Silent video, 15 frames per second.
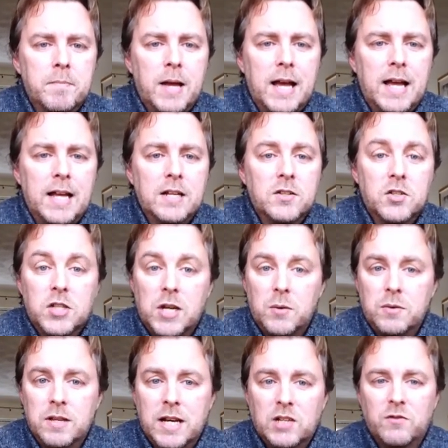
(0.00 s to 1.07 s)
and see you
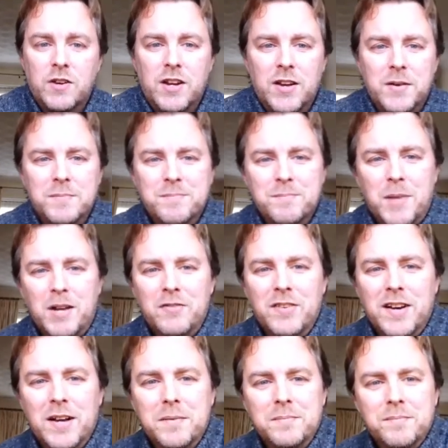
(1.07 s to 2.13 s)
in the next video. Bye for
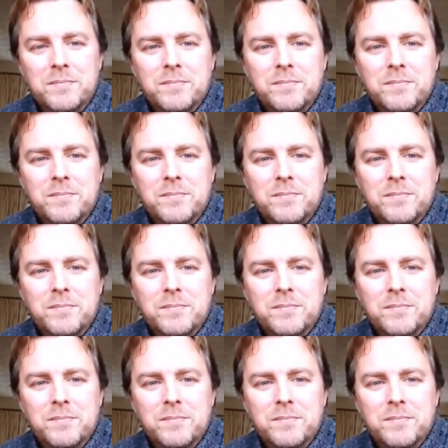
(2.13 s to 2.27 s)
now.